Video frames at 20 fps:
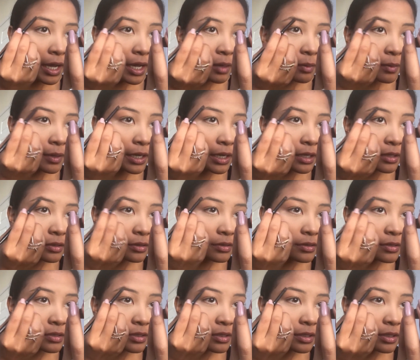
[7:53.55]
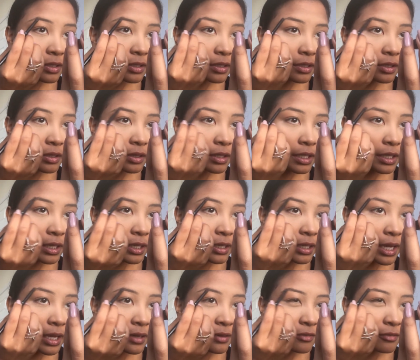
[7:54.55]
eyebrows. They get
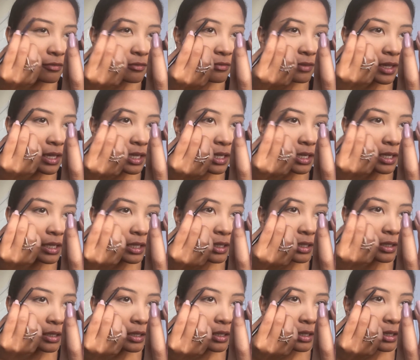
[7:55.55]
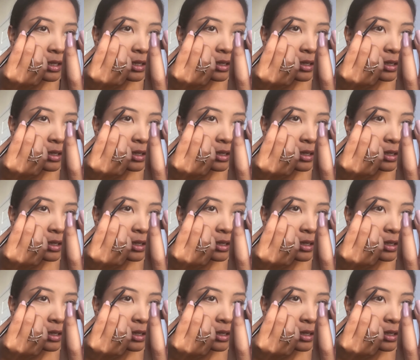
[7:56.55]
kind of faded